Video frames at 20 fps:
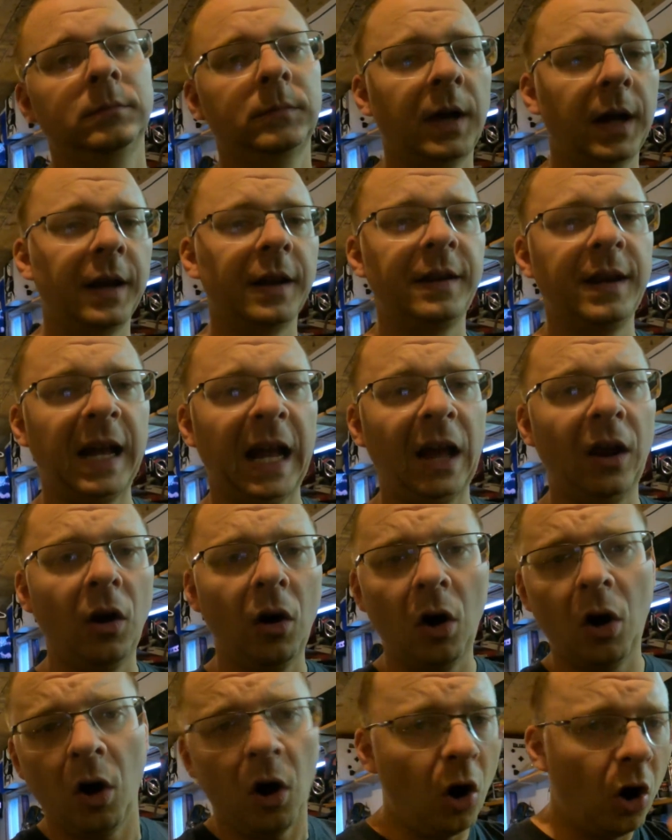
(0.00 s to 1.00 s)
kind of taking
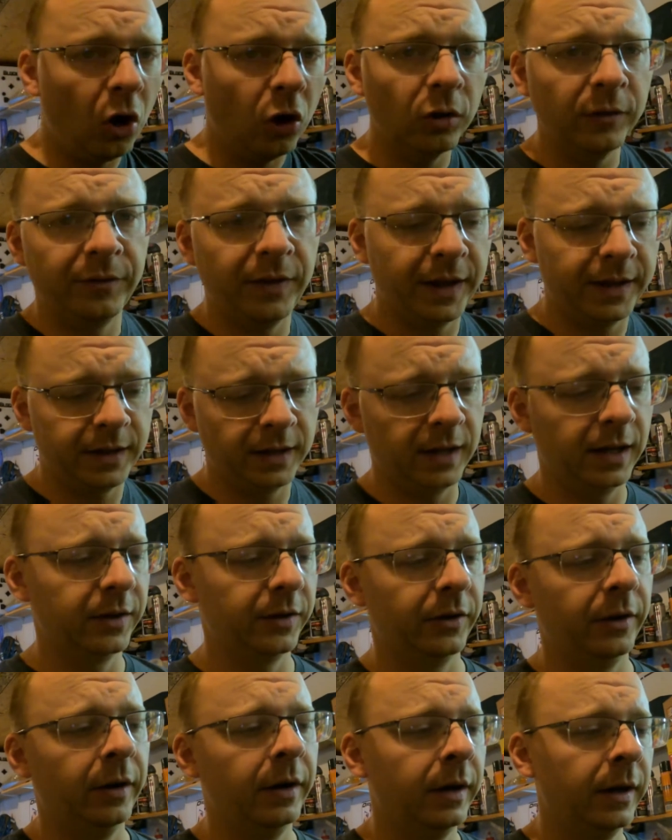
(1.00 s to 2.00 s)
all of that
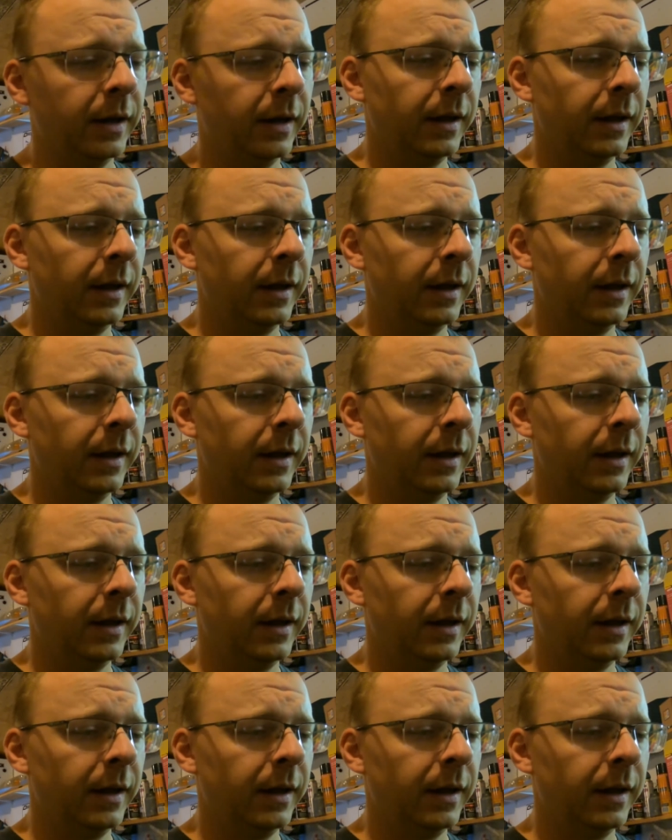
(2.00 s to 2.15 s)
together,